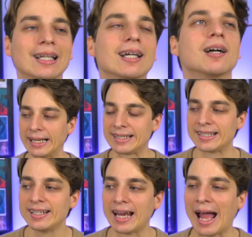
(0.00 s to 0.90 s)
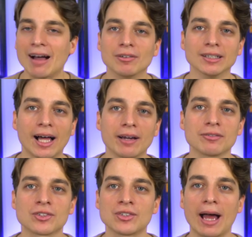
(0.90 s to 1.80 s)
Like, it didn't have a lot
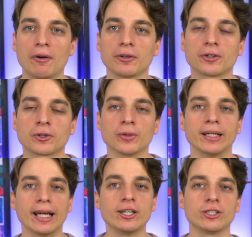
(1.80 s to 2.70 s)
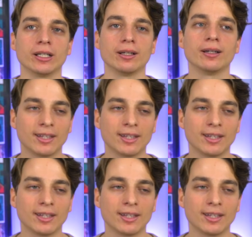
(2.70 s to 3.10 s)
of sound creation.